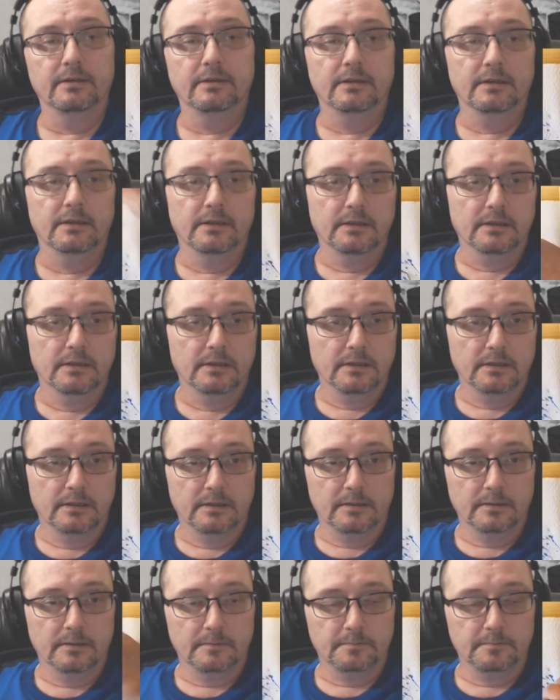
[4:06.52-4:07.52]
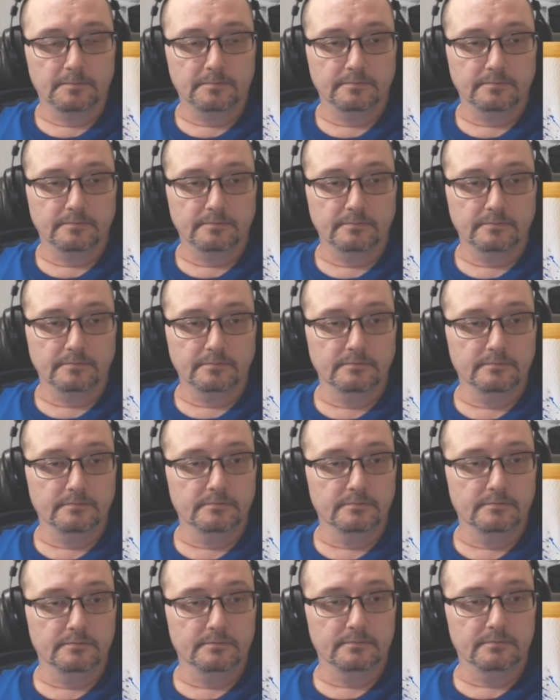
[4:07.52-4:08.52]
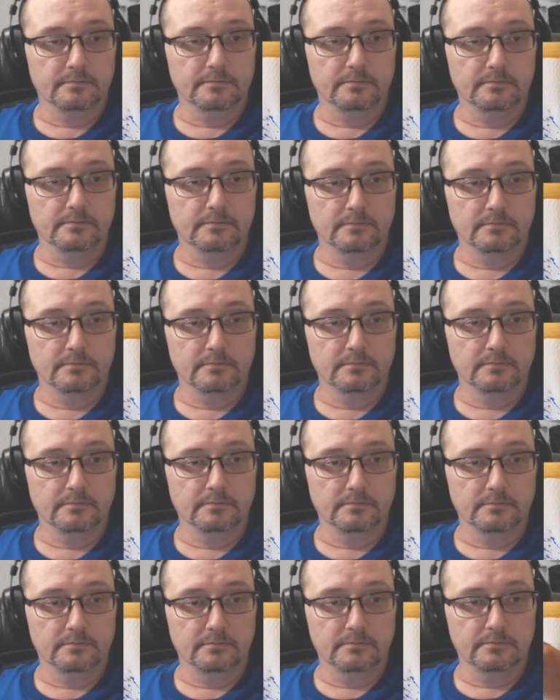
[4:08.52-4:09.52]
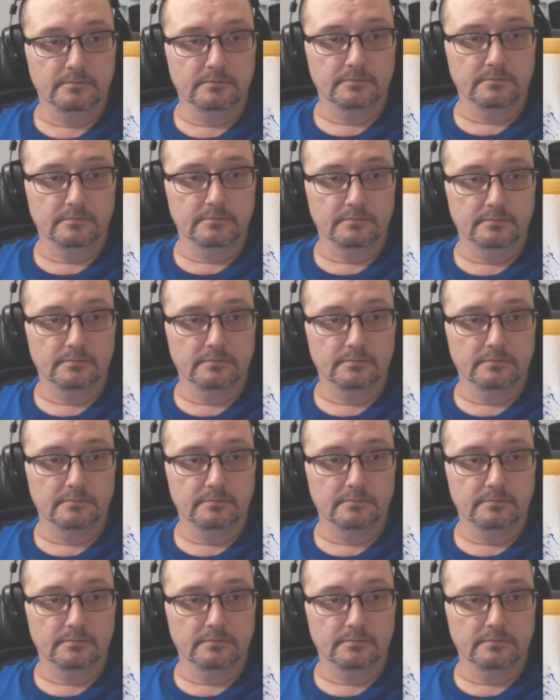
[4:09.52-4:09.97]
No one is speaking in this clip.